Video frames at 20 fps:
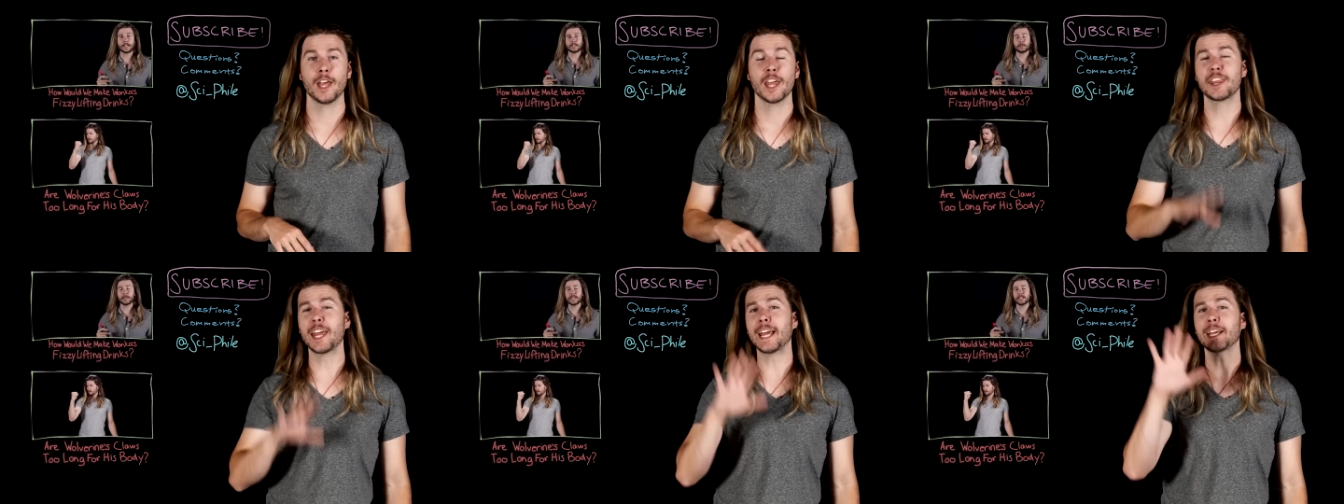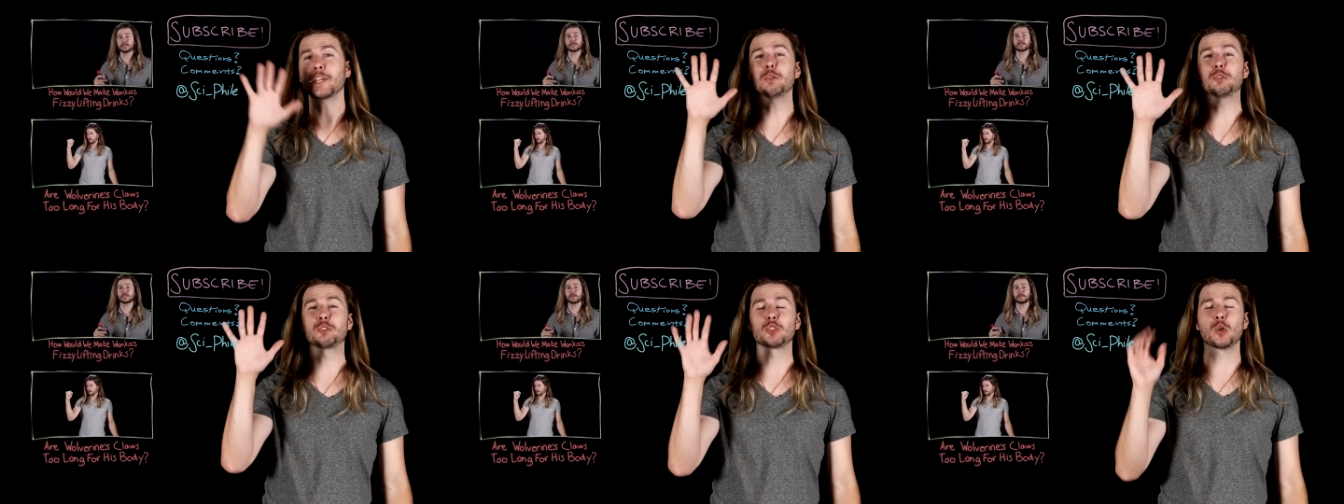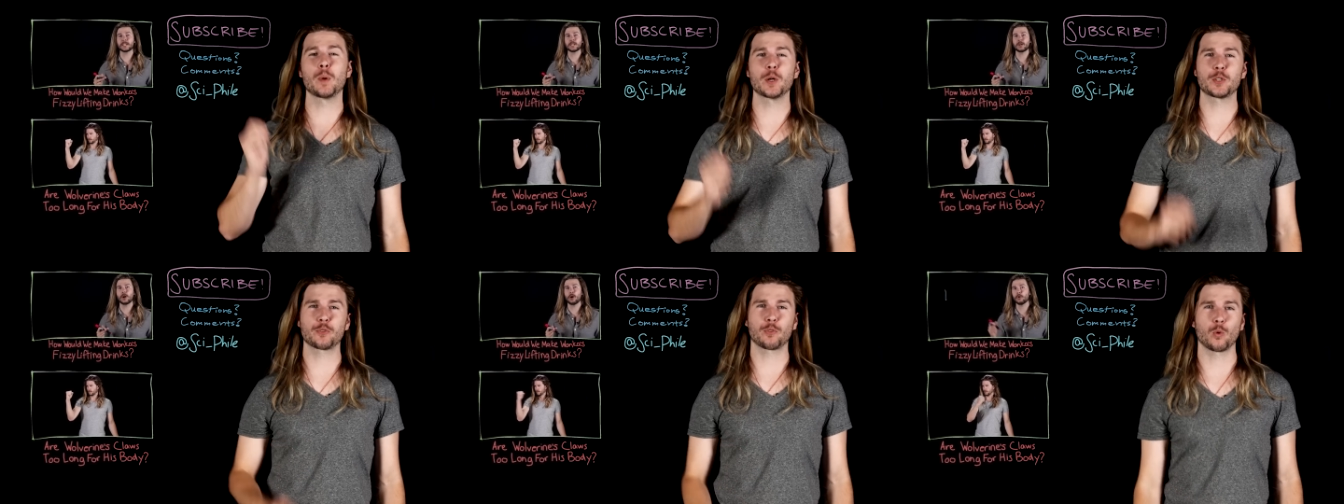Thank you
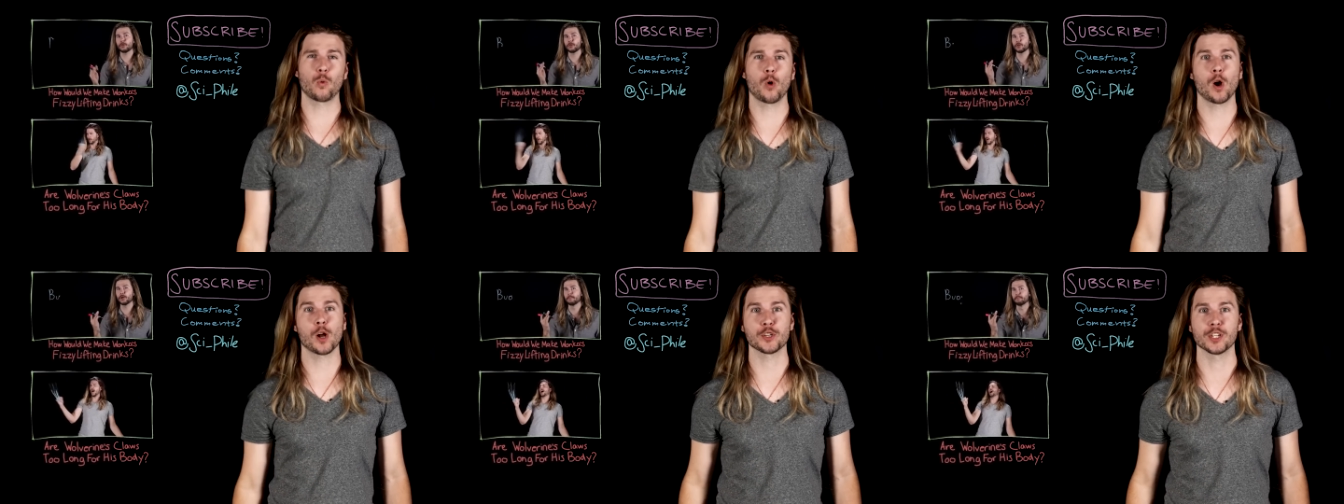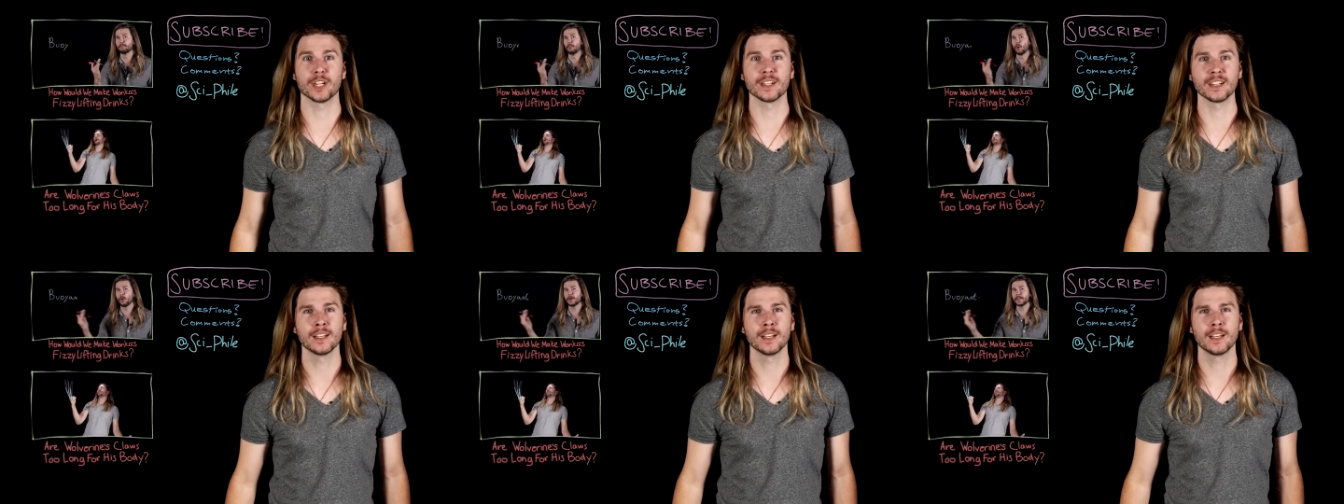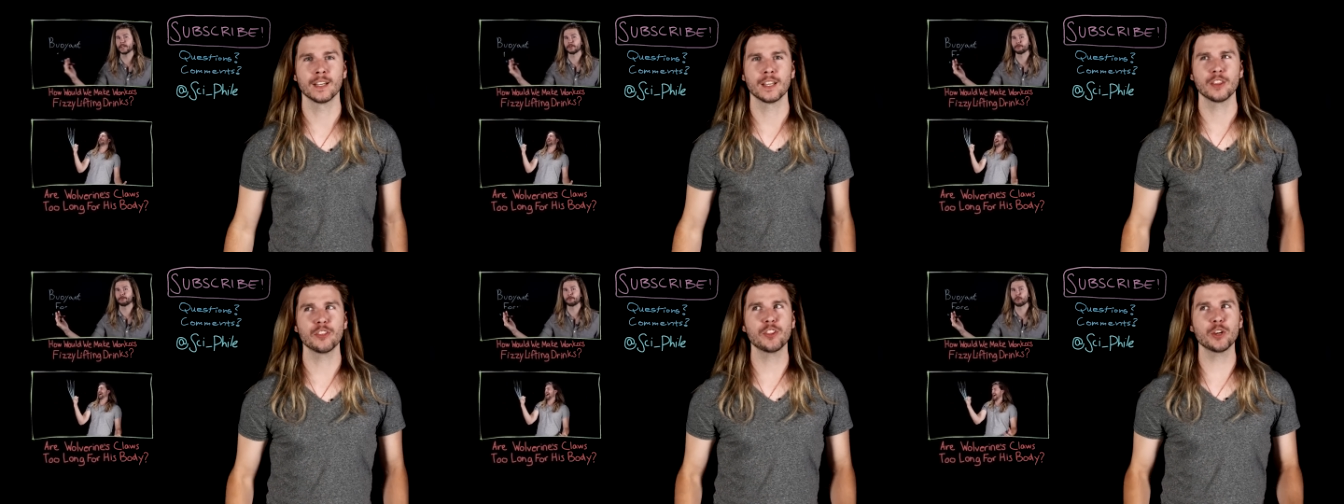so much for watching.
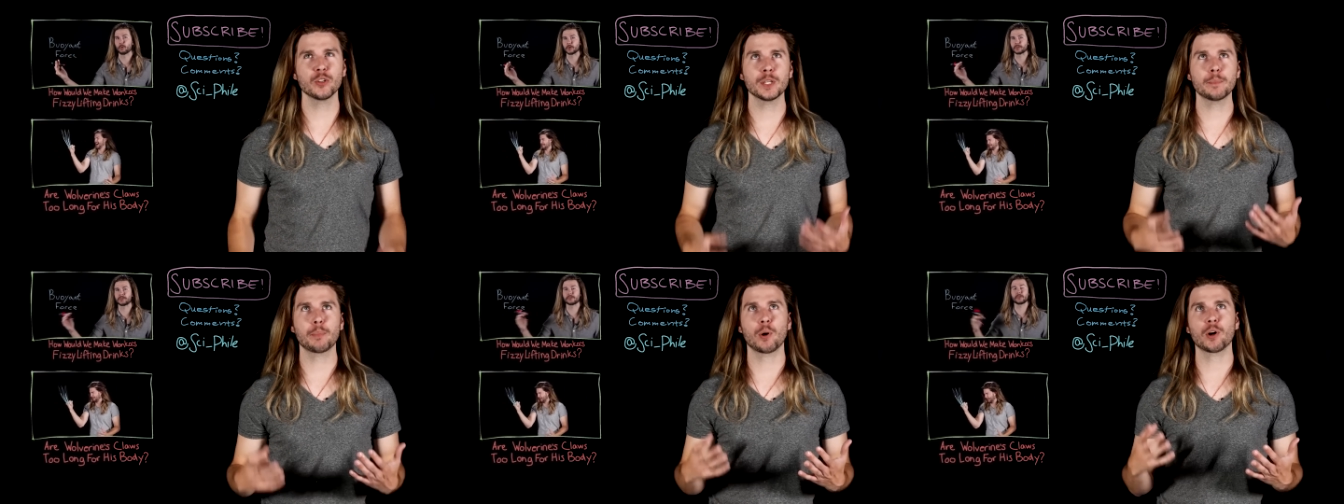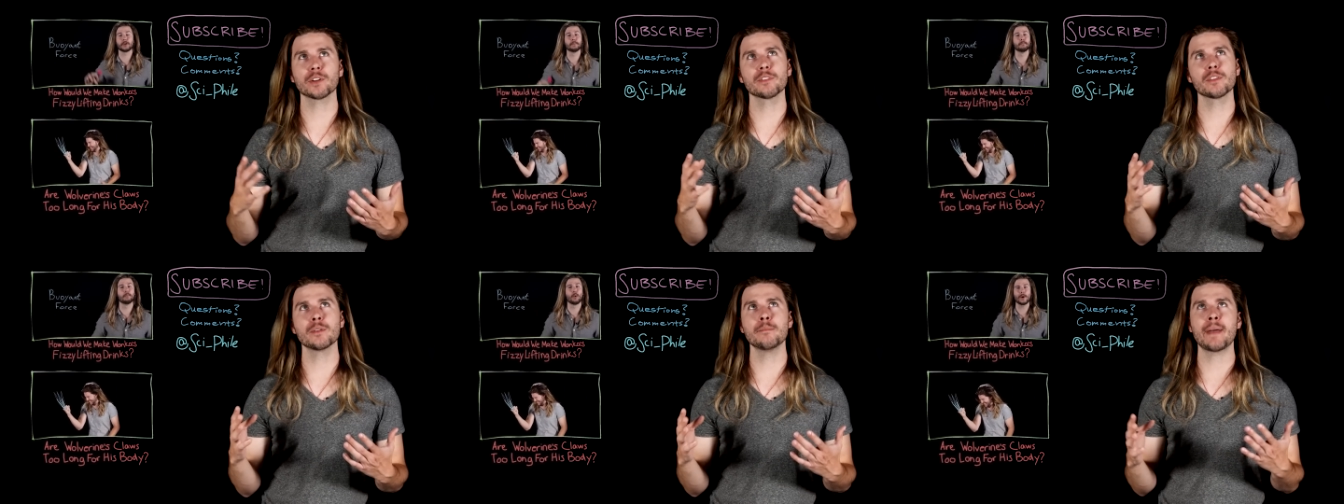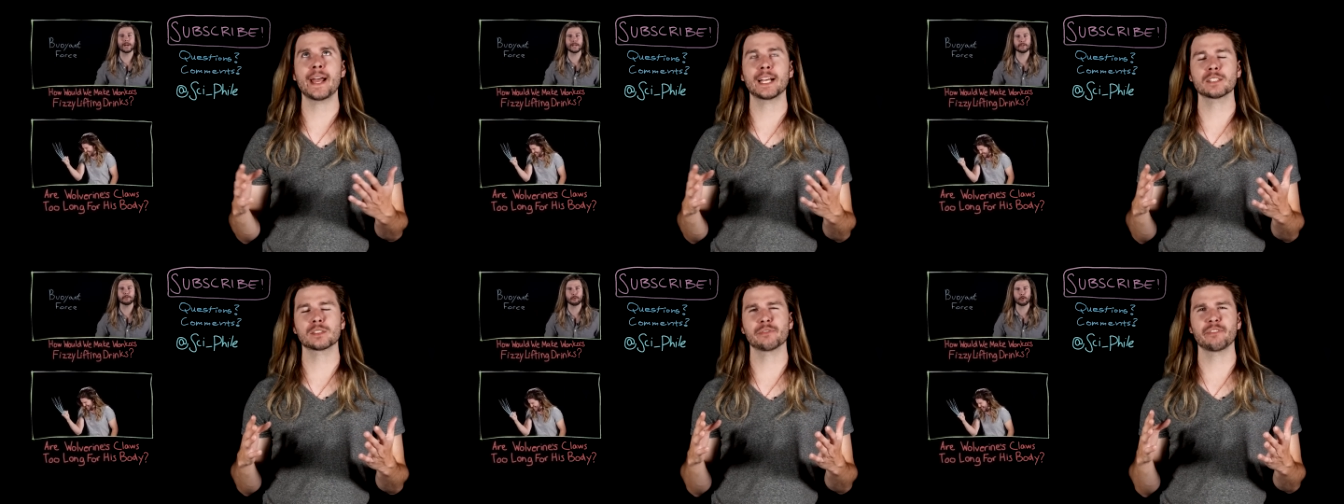The only part of the
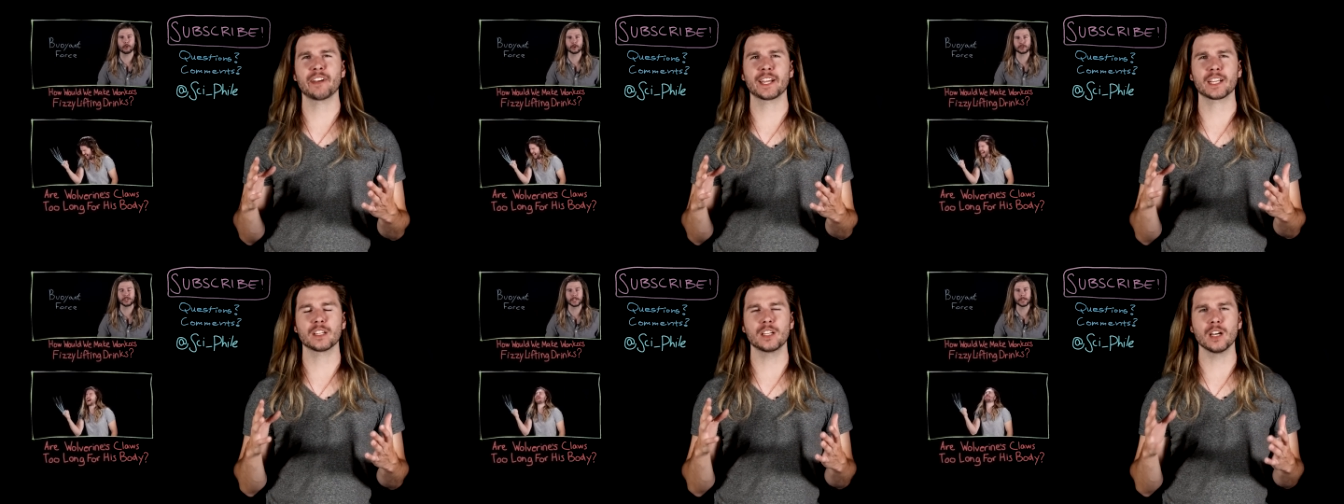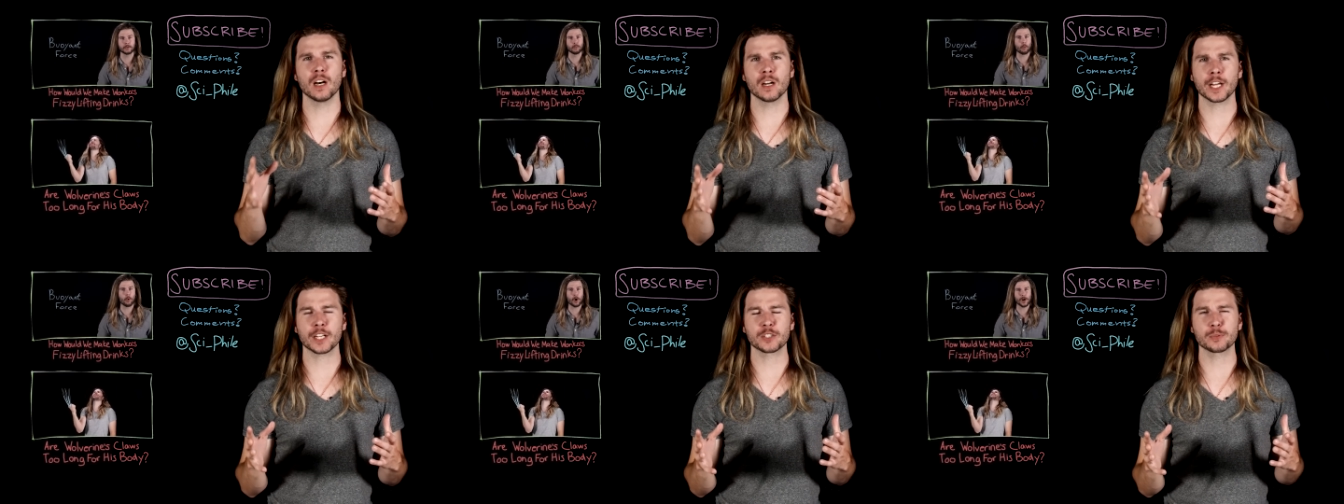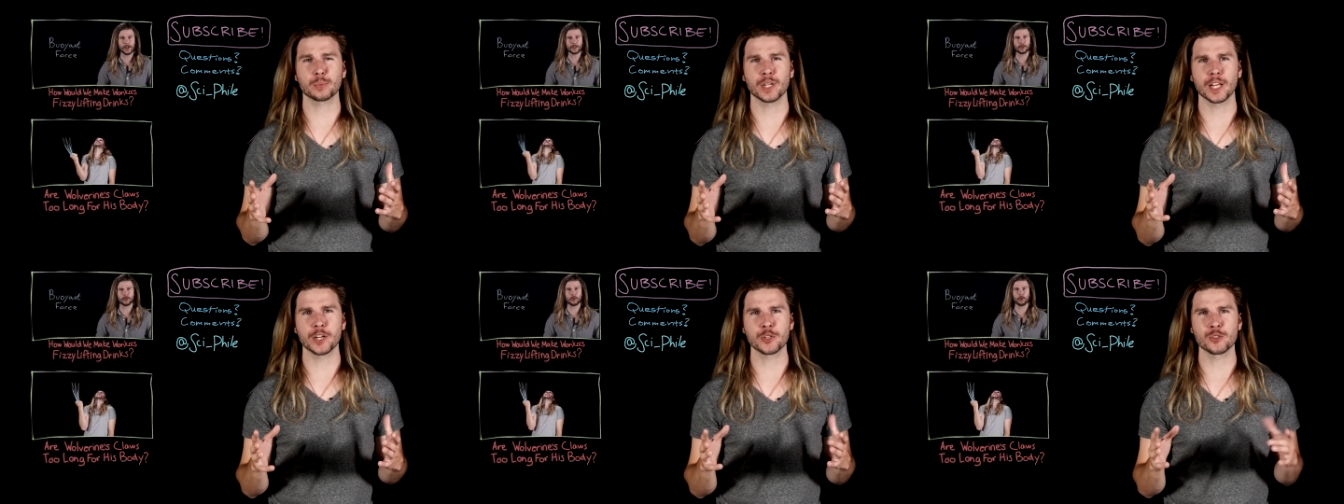Mass Effect gun
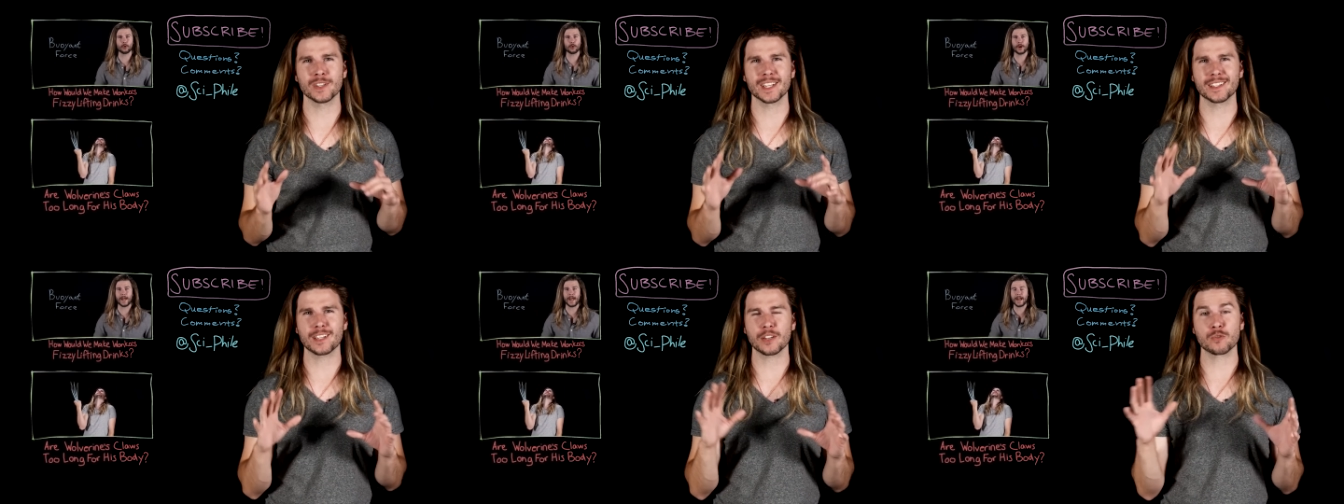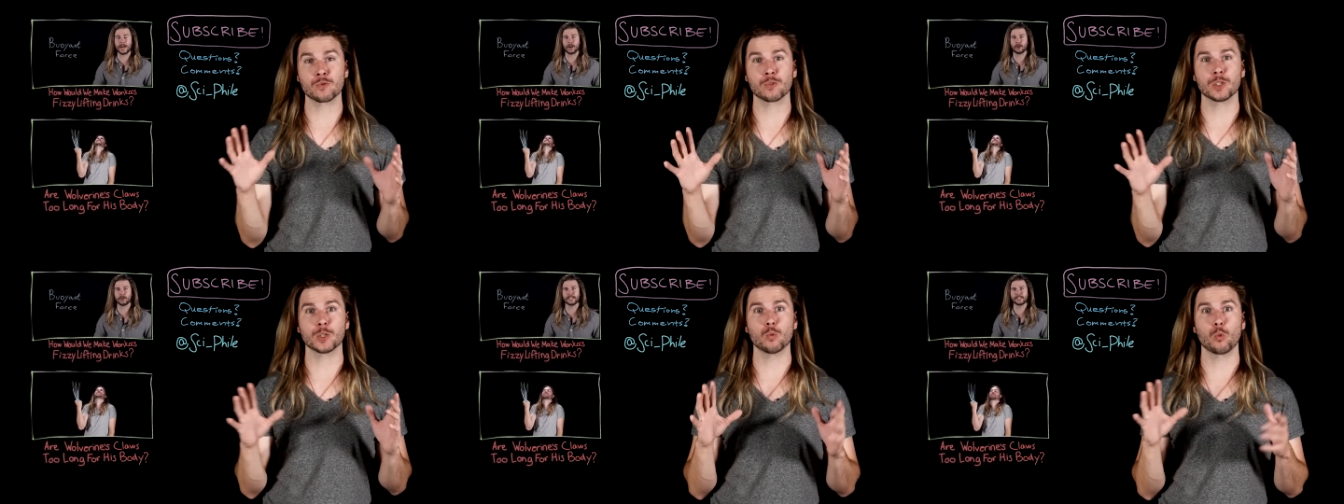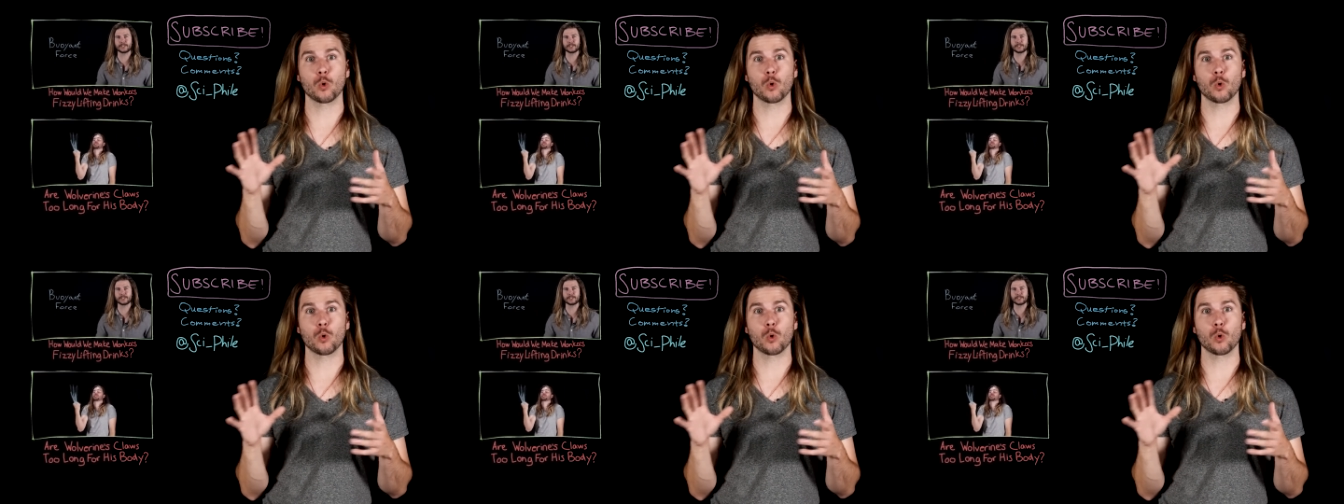explanation that doesn't really